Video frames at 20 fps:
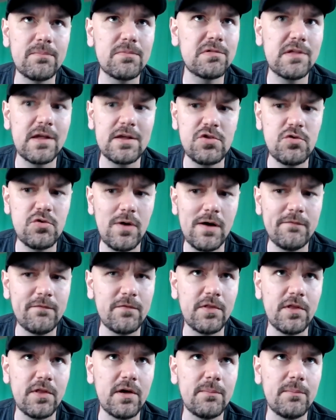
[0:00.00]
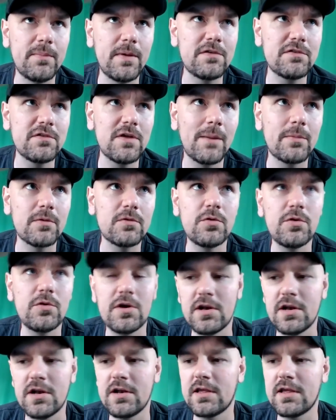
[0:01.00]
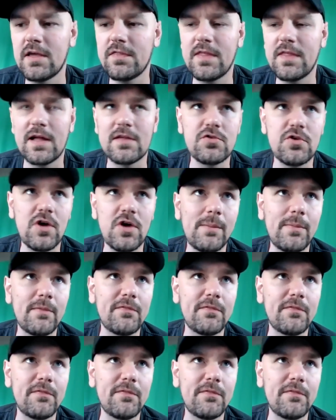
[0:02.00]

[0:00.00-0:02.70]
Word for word: set you up for the best opportunity to get that job.